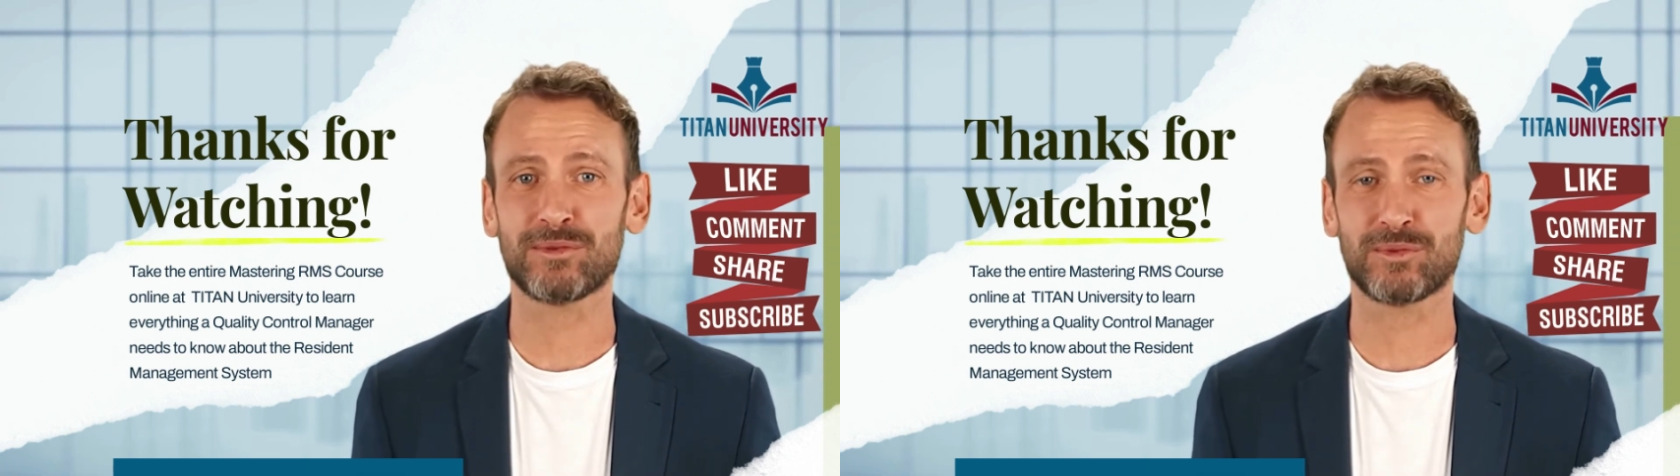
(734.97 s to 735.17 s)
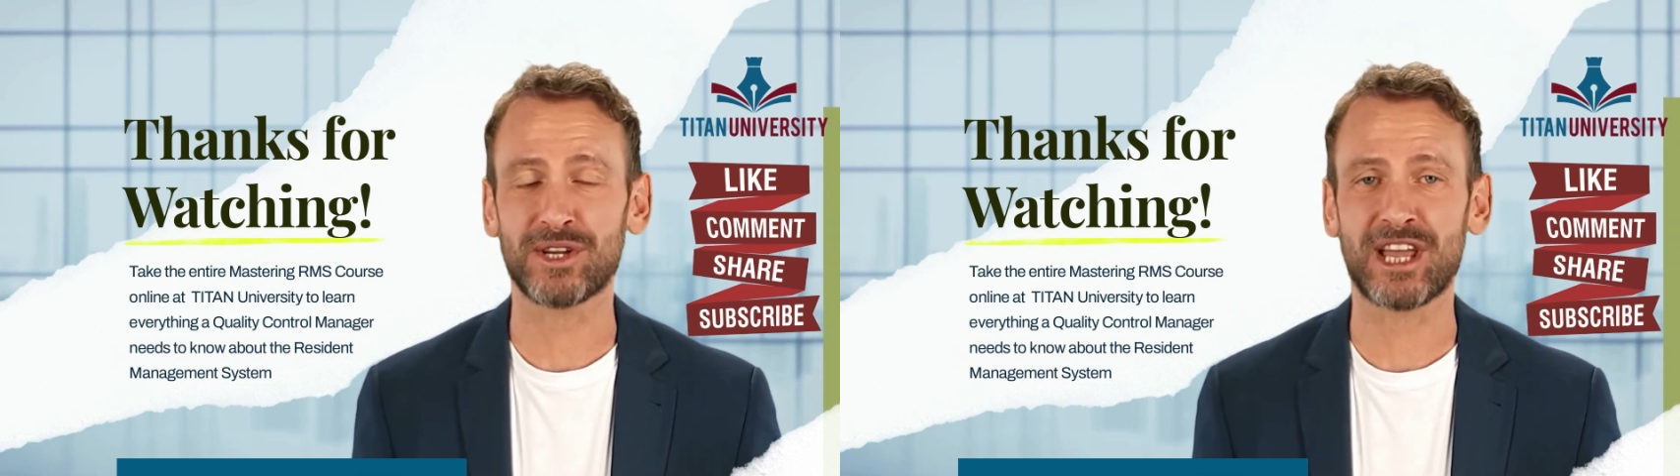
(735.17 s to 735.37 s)

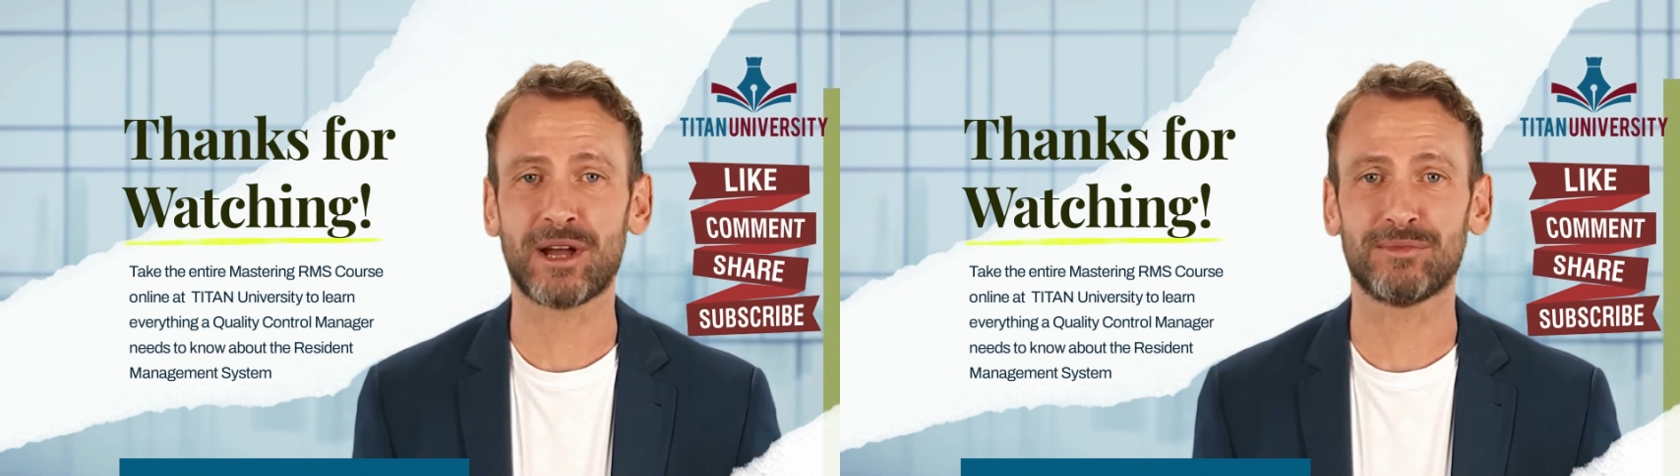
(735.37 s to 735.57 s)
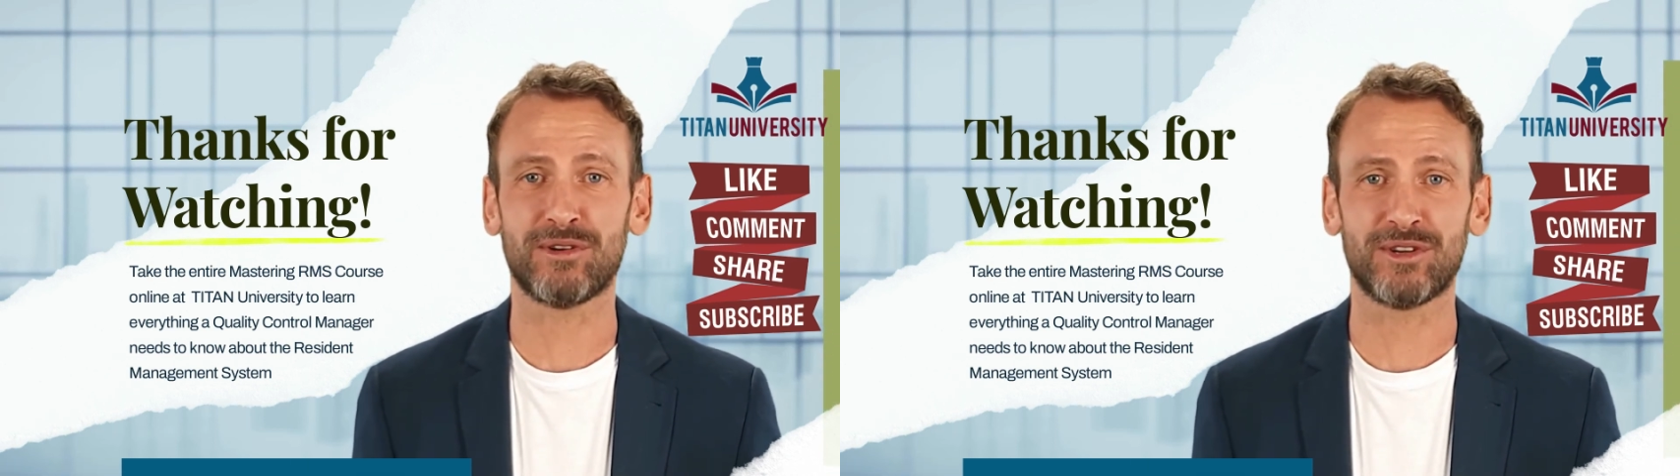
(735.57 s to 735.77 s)
We
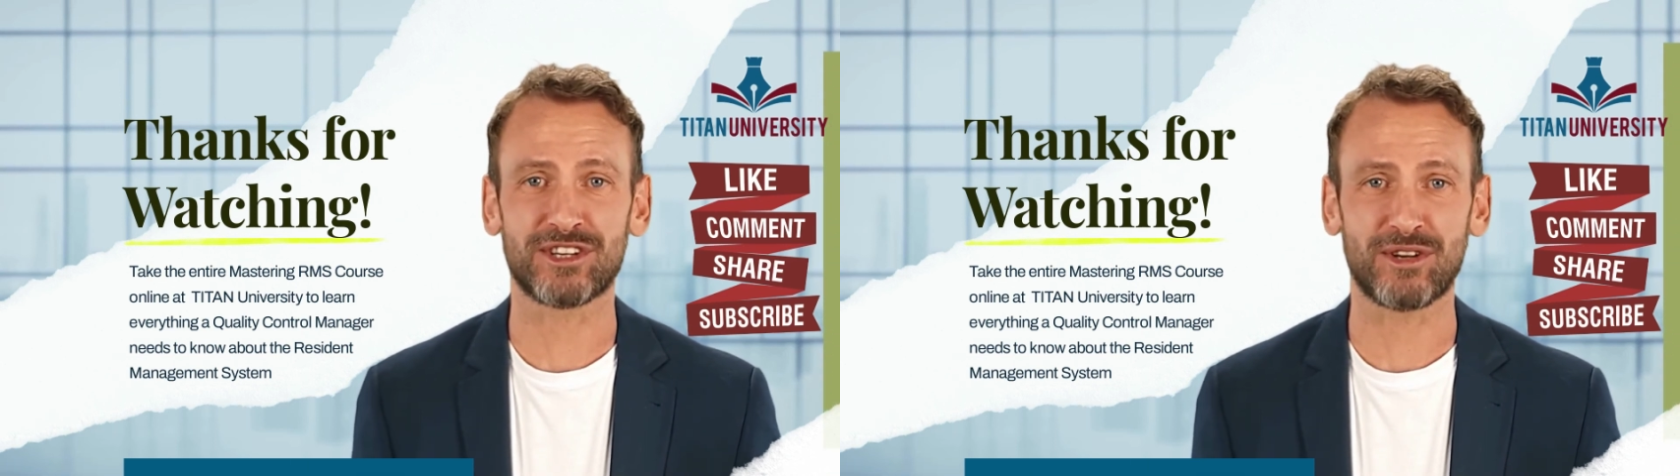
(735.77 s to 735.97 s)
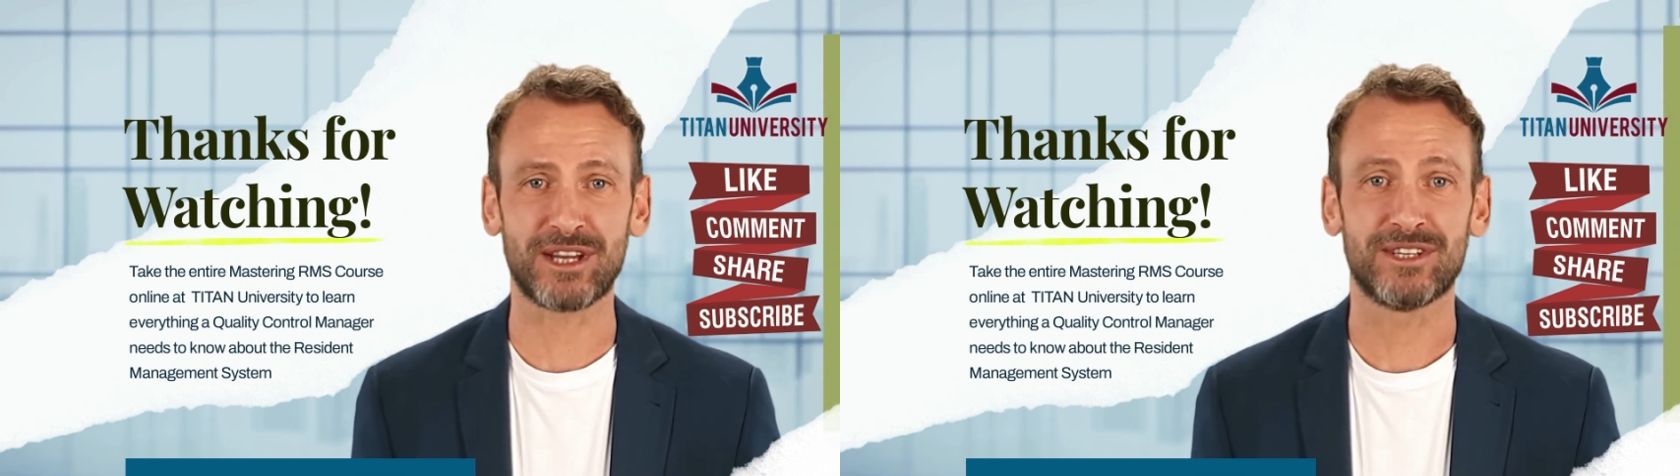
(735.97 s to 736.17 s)
hope you
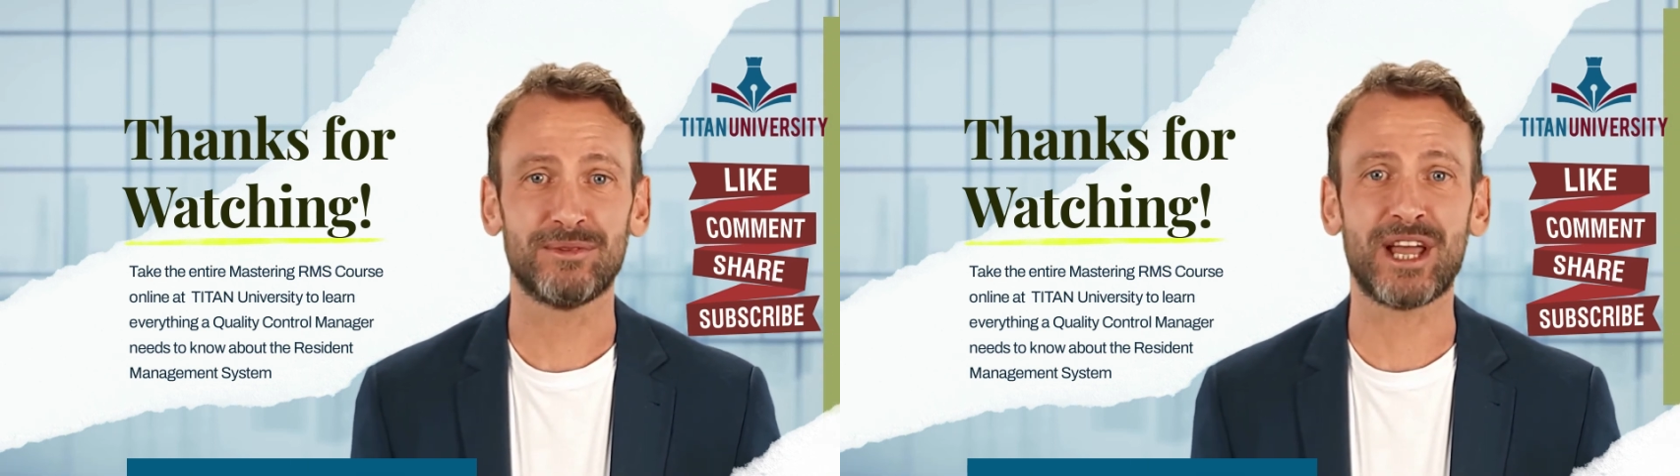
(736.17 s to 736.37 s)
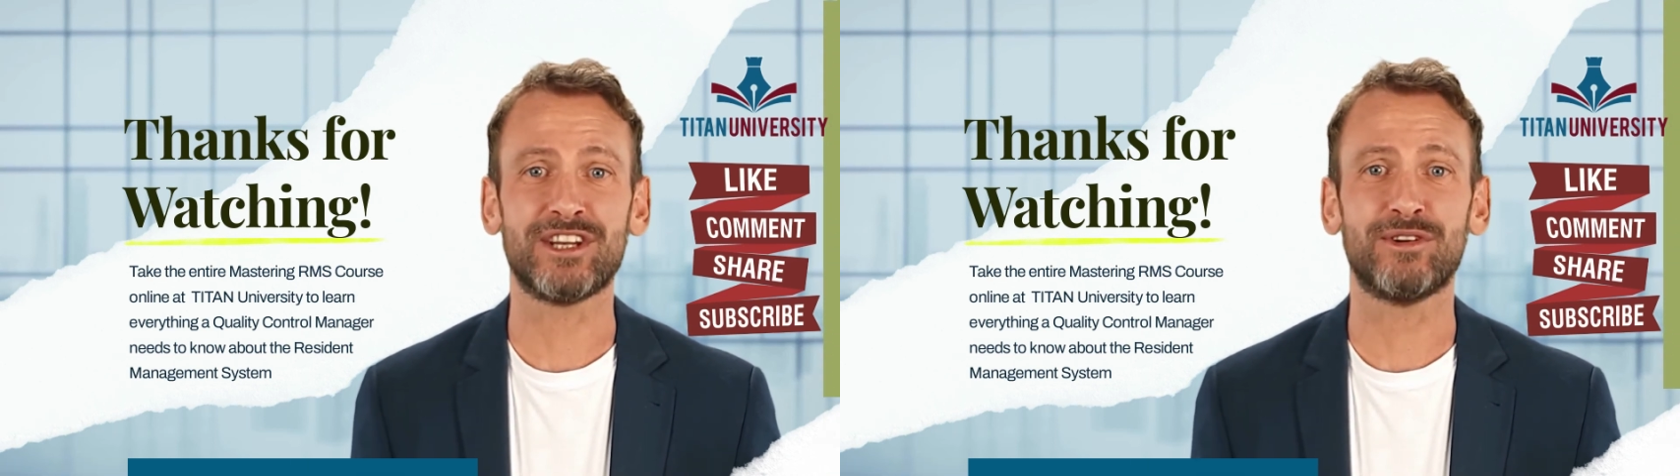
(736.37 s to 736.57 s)
enjoyed the
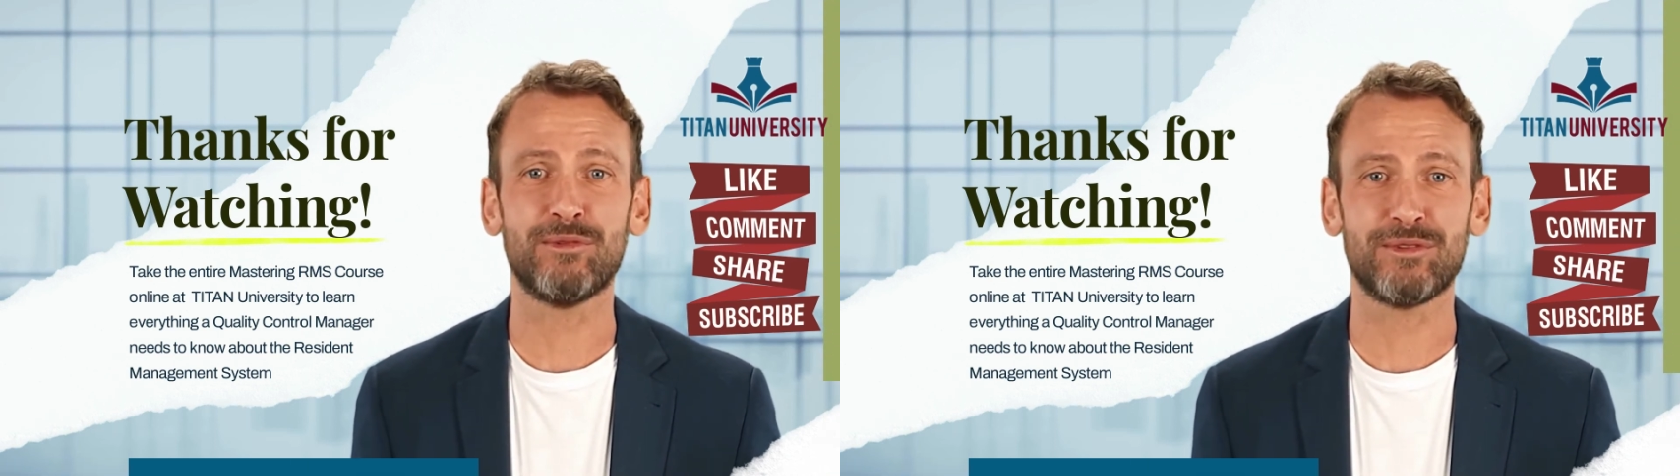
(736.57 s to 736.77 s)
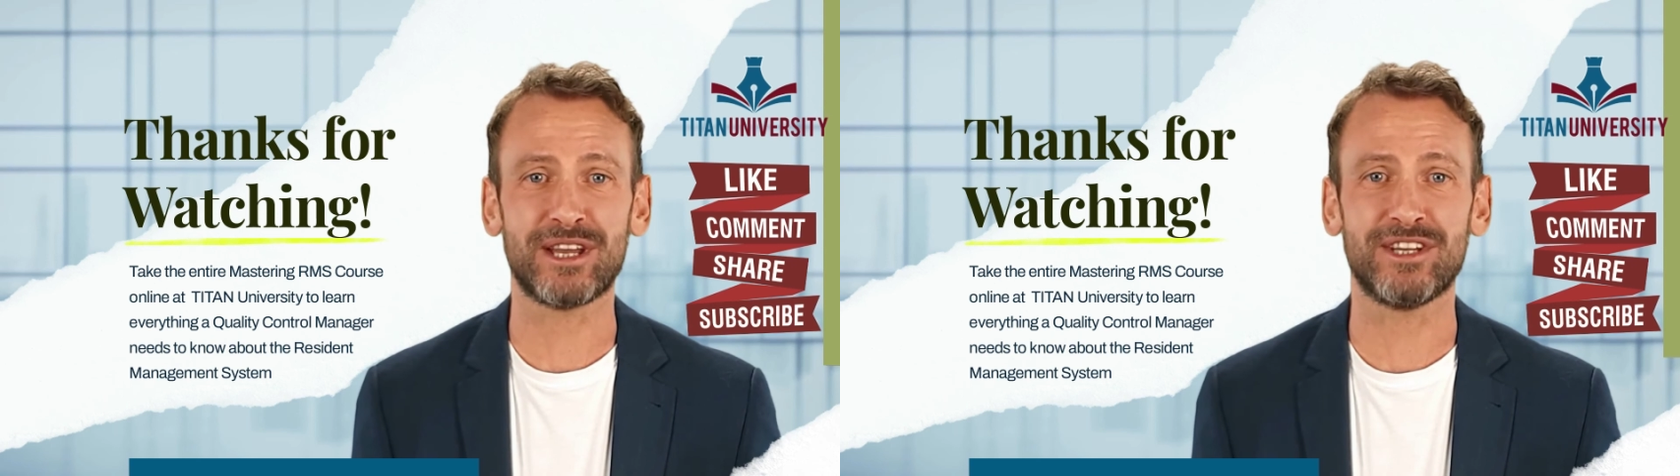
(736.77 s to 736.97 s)

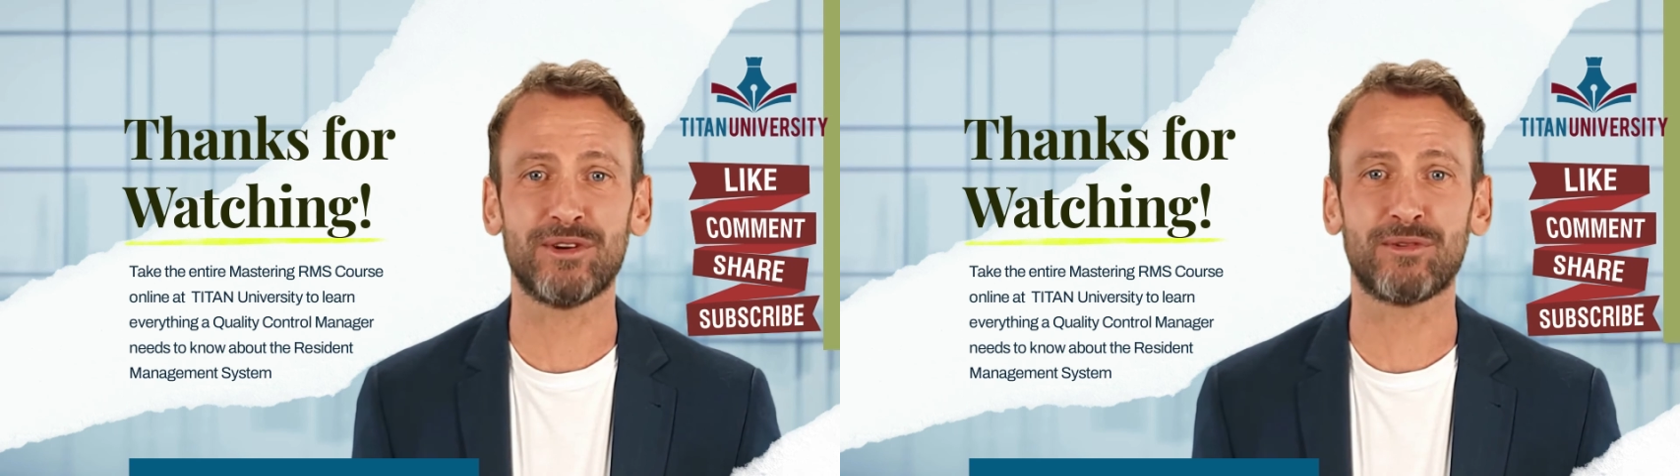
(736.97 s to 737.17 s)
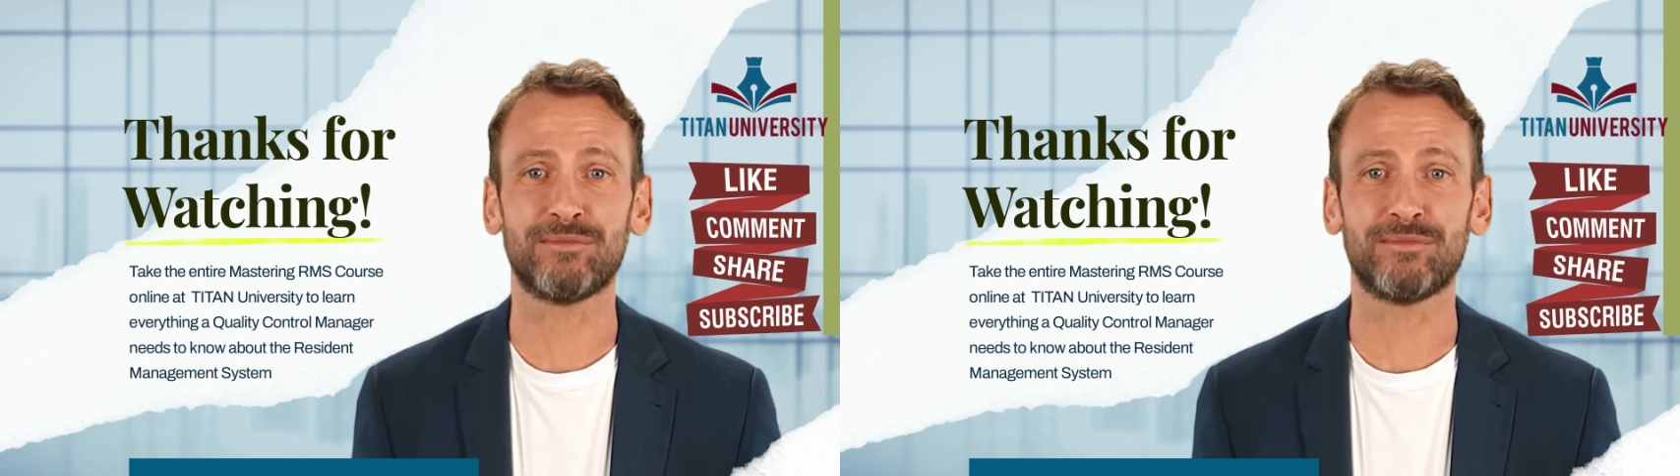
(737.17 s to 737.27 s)
module preview